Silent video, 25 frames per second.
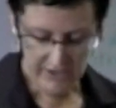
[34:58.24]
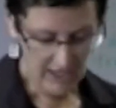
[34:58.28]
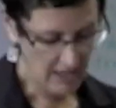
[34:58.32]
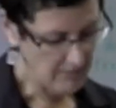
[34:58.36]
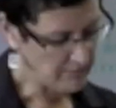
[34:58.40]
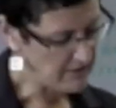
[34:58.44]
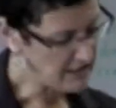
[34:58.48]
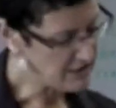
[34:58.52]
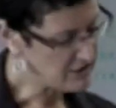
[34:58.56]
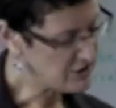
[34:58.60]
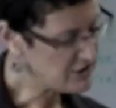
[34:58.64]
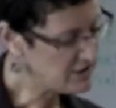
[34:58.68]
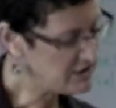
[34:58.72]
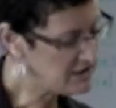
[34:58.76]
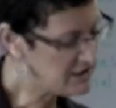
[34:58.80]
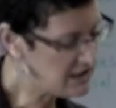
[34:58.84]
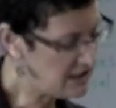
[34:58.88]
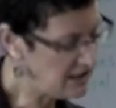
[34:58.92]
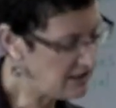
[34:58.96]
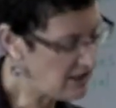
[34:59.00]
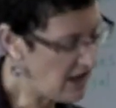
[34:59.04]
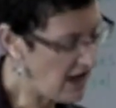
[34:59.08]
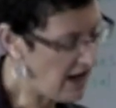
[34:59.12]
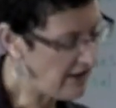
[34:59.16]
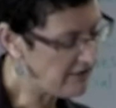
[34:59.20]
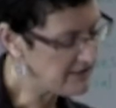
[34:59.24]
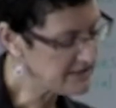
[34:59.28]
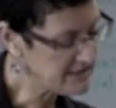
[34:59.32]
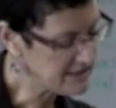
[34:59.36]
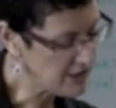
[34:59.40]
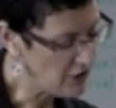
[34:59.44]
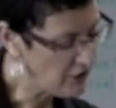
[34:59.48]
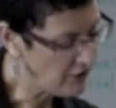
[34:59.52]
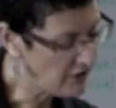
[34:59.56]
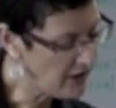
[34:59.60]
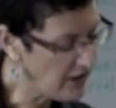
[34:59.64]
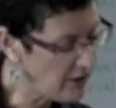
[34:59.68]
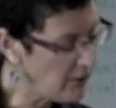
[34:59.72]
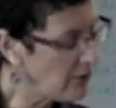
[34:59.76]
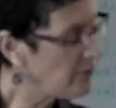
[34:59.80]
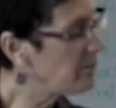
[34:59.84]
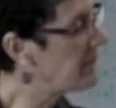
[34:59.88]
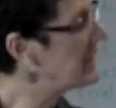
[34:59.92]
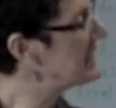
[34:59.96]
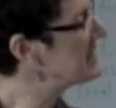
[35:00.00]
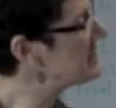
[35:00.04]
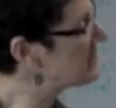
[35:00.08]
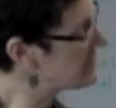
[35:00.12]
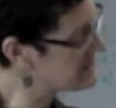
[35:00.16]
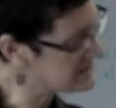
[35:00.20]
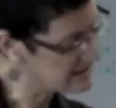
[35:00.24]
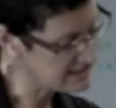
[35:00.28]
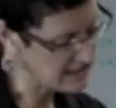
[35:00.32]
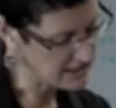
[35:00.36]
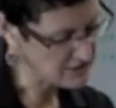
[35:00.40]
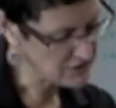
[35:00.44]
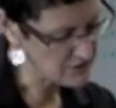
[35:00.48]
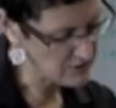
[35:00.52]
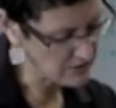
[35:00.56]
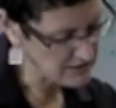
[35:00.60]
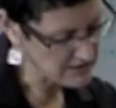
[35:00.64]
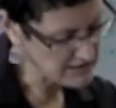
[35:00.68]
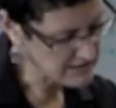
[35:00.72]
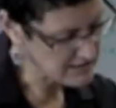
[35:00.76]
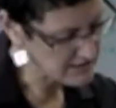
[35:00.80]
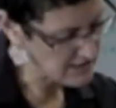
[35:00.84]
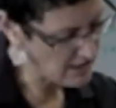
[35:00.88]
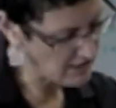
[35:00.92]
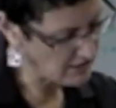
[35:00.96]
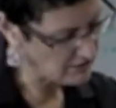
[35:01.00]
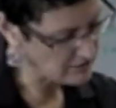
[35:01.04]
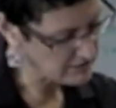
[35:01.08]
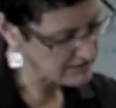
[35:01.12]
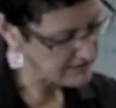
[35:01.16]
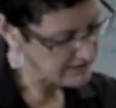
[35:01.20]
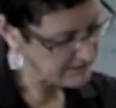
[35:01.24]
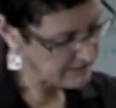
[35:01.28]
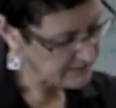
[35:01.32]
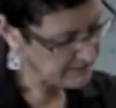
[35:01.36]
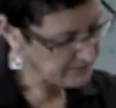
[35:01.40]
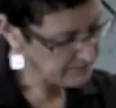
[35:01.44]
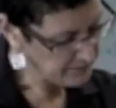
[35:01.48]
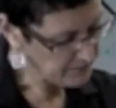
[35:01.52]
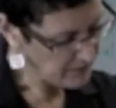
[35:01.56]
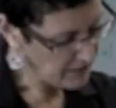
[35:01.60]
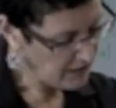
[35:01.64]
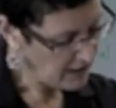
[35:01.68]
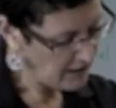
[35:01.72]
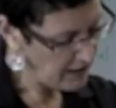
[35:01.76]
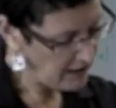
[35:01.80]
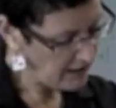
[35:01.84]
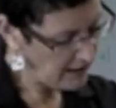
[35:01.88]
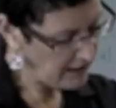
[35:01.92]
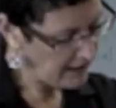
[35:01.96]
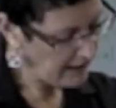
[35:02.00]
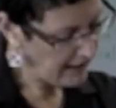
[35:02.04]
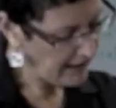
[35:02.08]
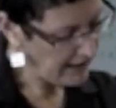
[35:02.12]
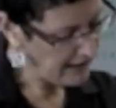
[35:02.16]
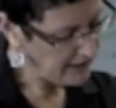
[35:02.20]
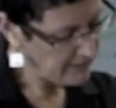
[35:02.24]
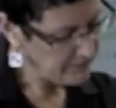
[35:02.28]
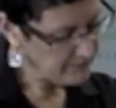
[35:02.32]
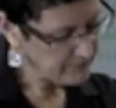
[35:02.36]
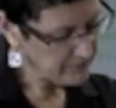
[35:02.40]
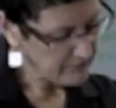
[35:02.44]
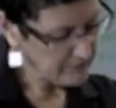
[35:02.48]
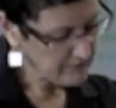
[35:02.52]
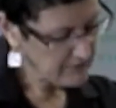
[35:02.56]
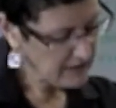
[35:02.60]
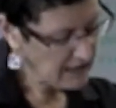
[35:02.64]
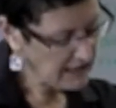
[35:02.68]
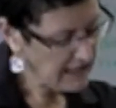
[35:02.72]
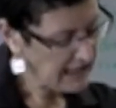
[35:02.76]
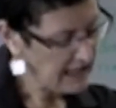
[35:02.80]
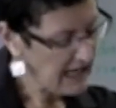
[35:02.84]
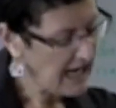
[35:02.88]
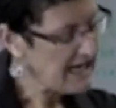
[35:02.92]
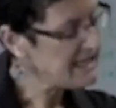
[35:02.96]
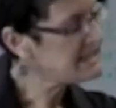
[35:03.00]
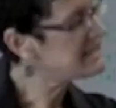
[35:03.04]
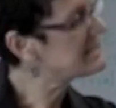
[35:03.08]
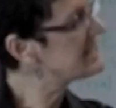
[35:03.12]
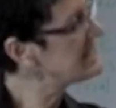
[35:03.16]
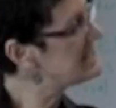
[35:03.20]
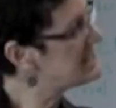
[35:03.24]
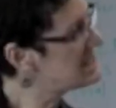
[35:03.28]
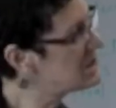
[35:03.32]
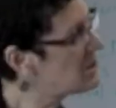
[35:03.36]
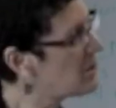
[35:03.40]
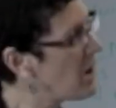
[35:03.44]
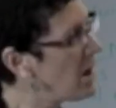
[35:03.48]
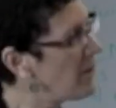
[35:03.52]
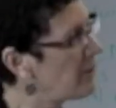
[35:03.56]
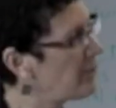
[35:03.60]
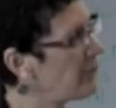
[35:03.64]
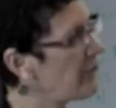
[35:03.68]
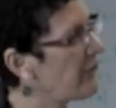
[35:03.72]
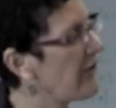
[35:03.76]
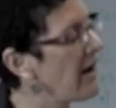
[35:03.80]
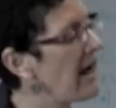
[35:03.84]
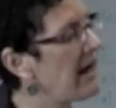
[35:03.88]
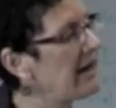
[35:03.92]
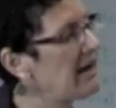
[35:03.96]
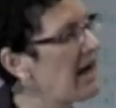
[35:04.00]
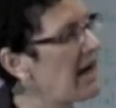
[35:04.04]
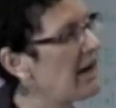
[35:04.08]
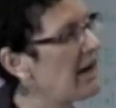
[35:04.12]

that I mentioned in Arizona, based on sexual assault, um, has ceased to operate